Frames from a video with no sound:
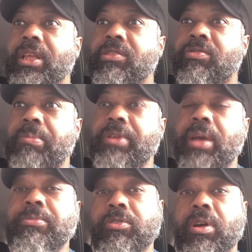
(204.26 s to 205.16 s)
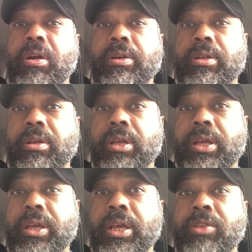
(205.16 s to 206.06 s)
sometimes it's hard.
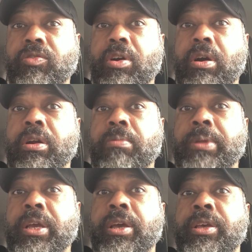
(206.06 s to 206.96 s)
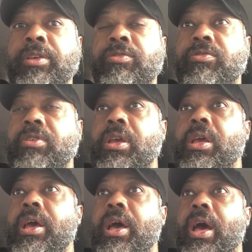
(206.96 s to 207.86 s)
It's hard because
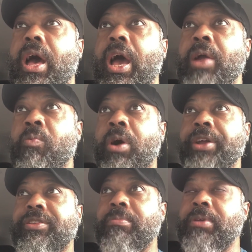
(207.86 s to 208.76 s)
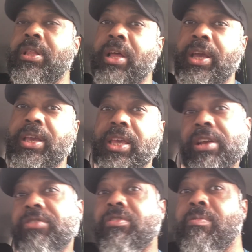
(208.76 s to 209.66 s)
I want to be like,
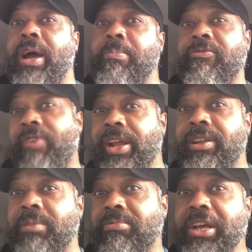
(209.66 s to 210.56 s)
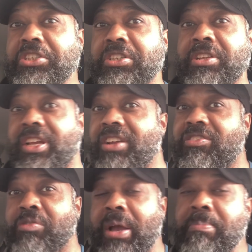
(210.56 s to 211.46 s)
here's so I'm fighting depression.
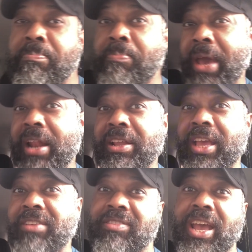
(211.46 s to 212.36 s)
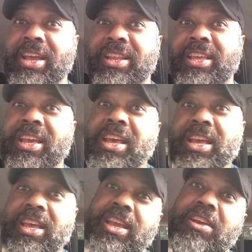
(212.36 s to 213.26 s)
Here's so I'm battling anxiety.
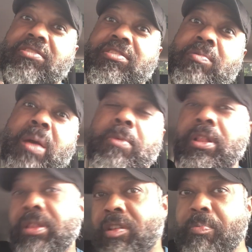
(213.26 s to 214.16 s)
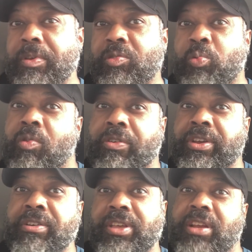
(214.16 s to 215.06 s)
Here's so I'm a lupus
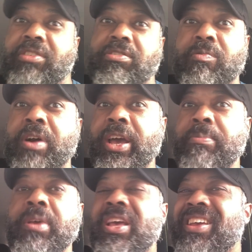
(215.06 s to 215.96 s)
warrior. Here's so I'm,